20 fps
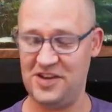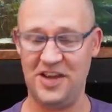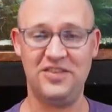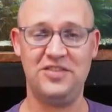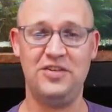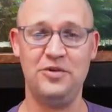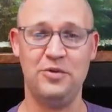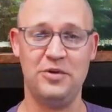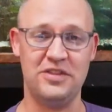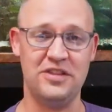
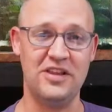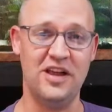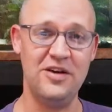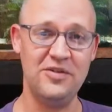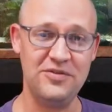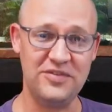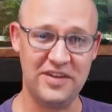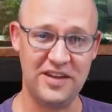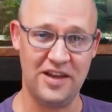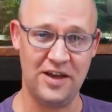Jesse would
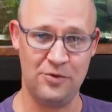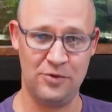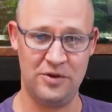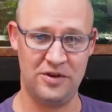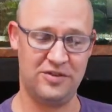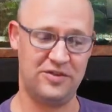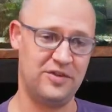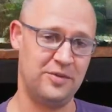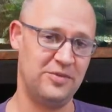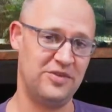love to get
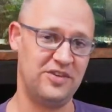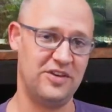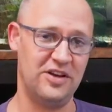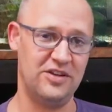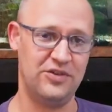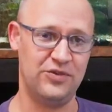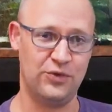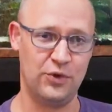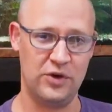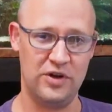rid of some
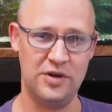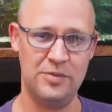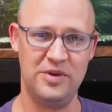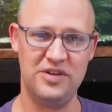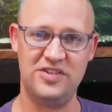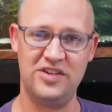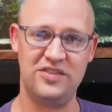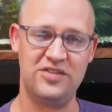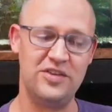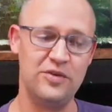scuds for you,
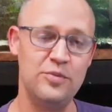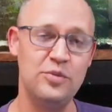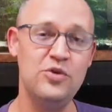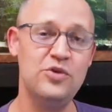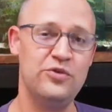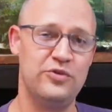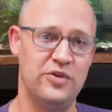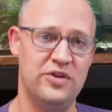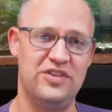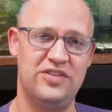but Jesse
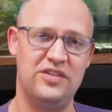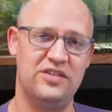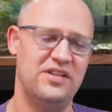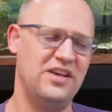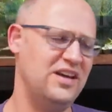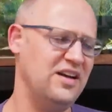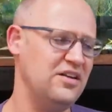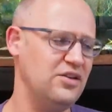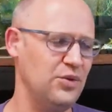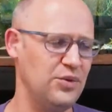moved
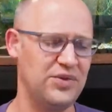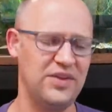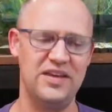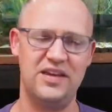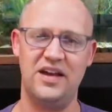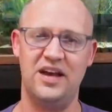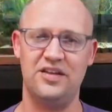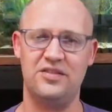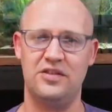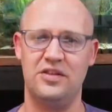recently and I don't
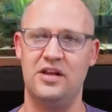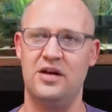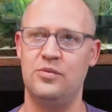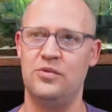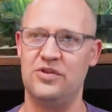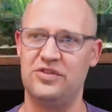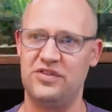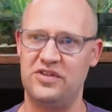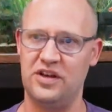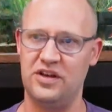think has a
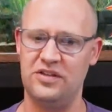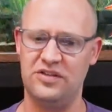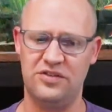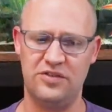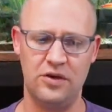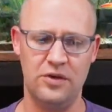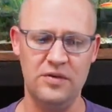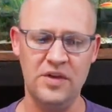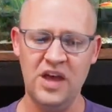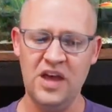lot more
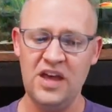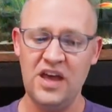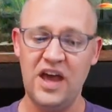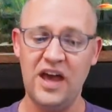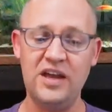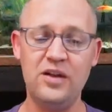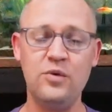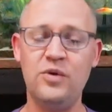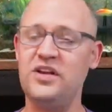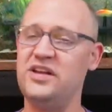scuds. So
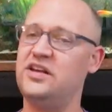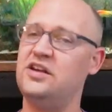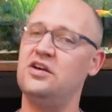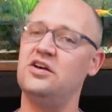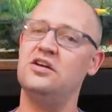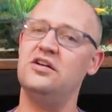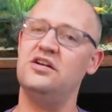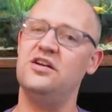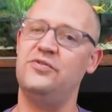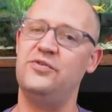anyone
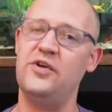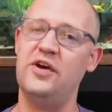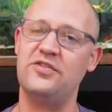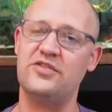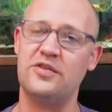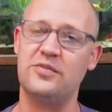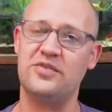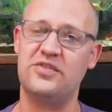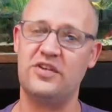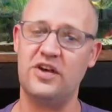here, if you
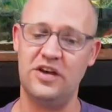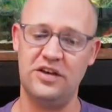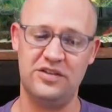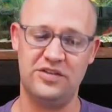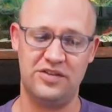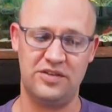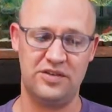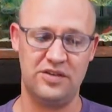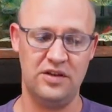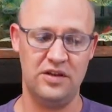have some
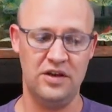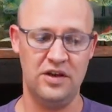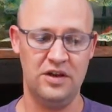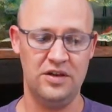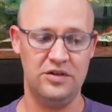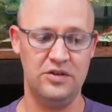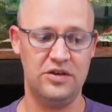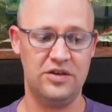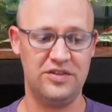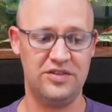scuds
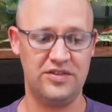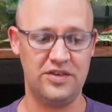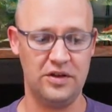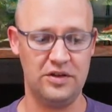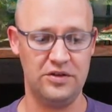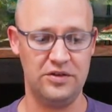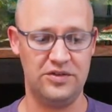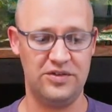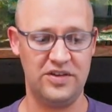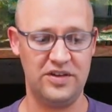you could
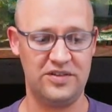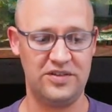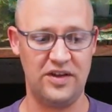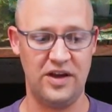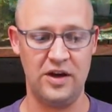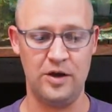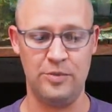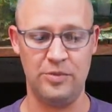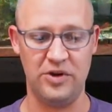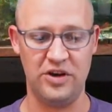sell to
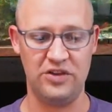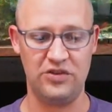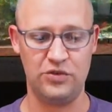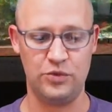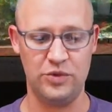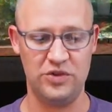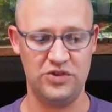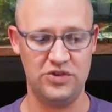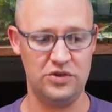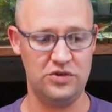Six
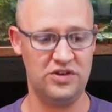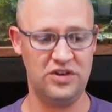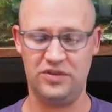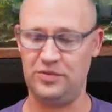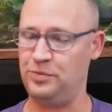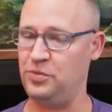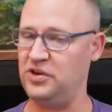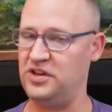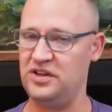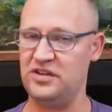Airbrush, would you
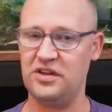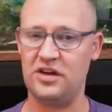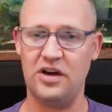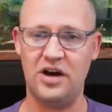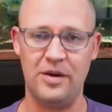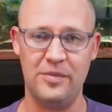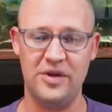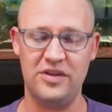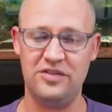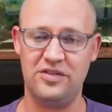just put it in the
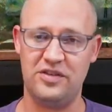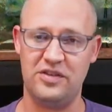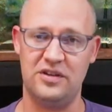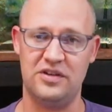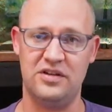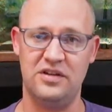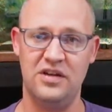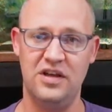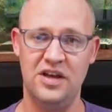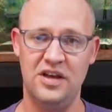comments
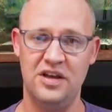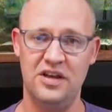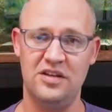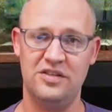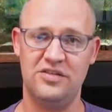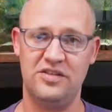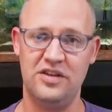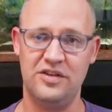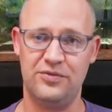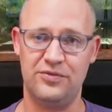and
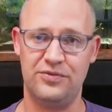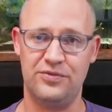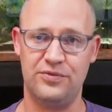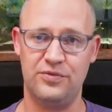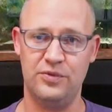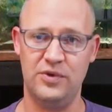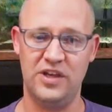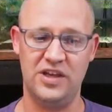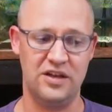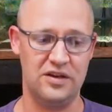see
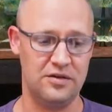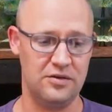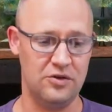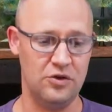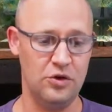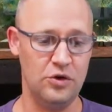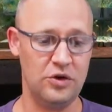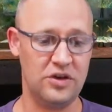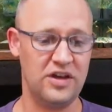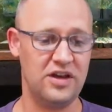if we
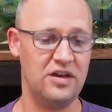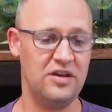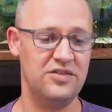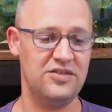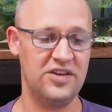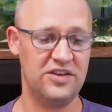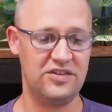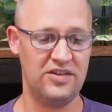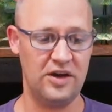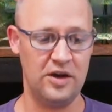can hook
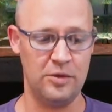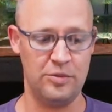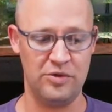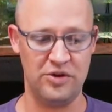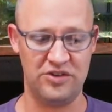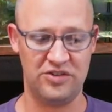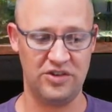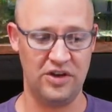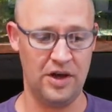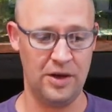Six
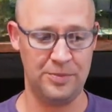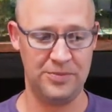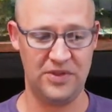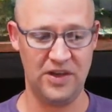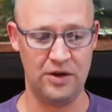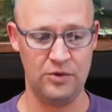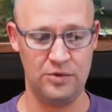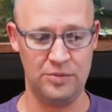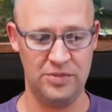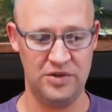Airbrush
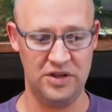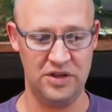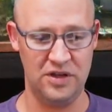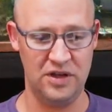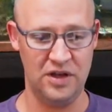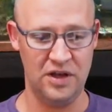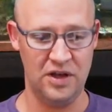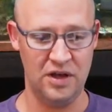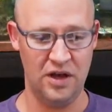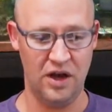up? That would
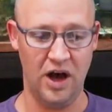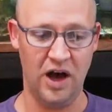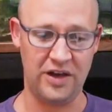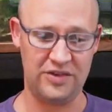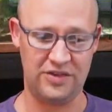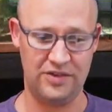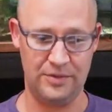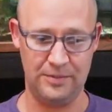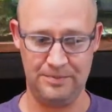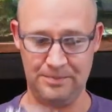be
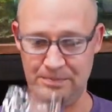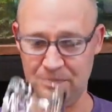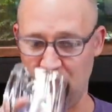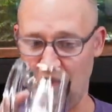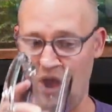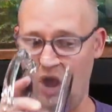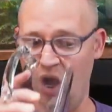awesome.